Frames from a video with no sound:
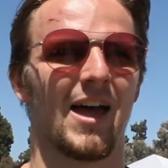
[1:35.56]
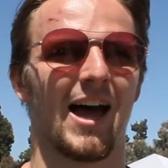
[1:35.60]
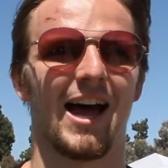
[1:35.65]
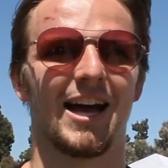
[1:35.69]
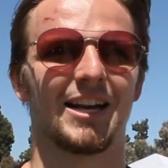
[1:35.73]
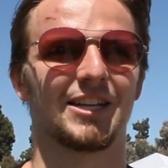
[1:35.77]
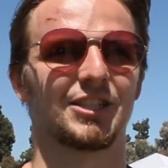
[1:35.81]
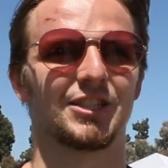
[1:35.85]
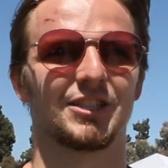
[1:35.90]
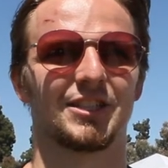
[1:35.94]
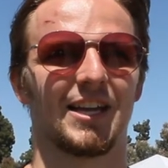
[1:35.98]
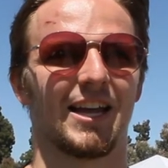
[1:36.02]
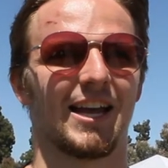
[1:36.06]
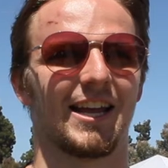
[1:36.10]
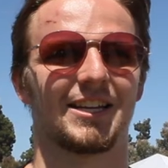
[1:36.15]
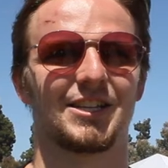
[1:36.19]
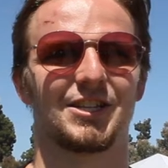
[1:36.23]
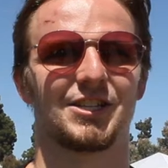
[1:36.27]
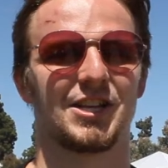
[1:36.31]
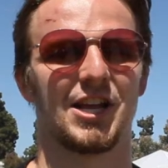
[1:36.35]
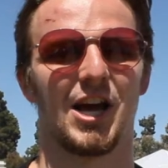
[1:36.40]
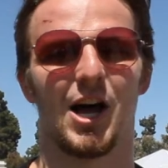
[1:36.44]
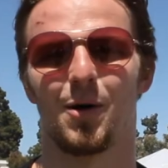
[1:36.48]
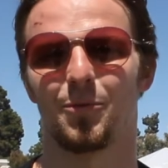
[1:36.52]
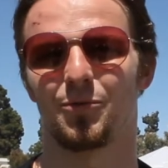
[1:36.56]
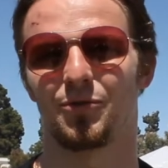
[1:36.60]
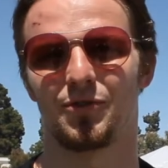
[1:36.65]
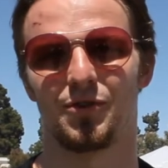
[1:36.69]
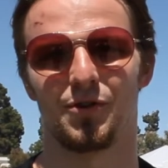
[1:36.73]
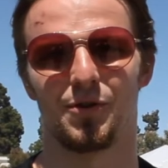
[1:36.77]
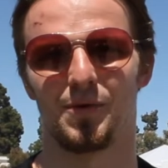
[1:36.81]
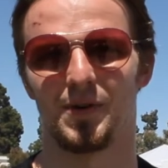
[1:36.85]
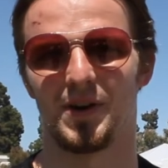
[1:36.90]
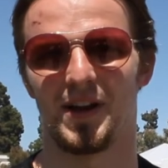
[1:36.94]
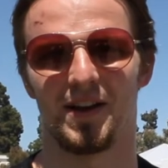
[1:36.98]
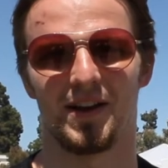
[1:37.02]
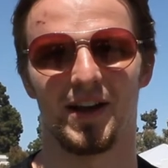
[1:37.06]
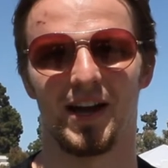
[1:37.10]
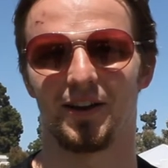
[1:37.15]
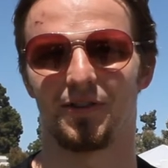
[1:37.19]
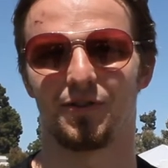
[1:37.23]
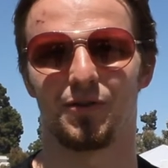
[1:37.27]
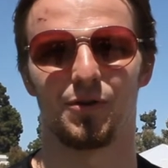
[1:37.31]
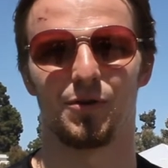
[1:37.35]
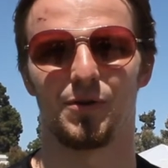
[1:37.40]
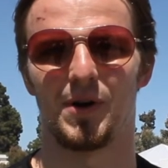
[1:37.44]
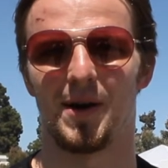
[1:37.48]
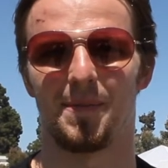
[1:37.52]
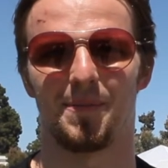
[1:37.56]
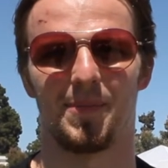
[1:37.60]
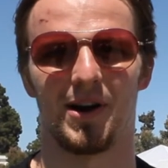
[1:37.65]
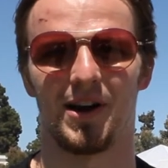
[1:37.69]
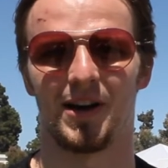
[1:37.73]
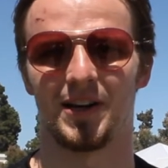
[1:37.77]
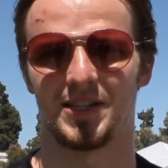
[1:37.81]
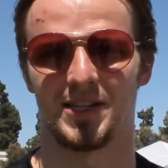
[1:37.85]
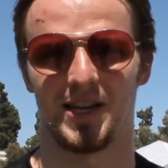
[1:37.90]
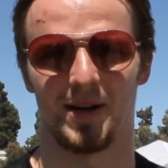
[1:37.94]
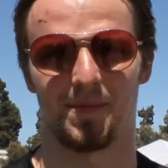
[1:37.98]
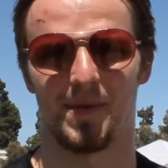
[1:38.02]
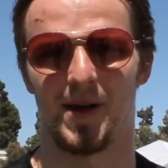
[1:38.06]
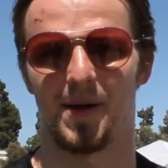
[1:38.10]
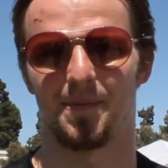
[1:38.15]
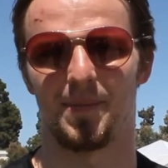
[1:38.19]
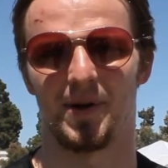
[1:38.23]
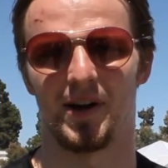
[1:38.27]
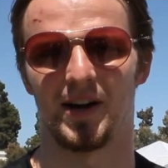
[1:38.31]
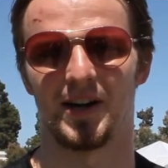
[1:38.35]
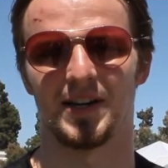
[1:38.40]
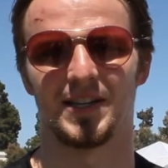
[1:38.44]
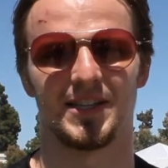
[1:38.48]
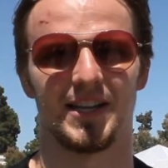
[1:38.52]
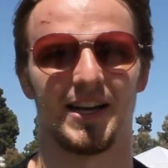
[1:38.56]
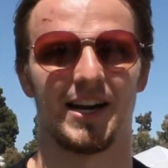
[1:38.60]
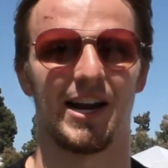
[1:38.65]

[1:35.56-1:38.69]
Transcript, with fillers: I just it just helps too when you got two great parents like my parents,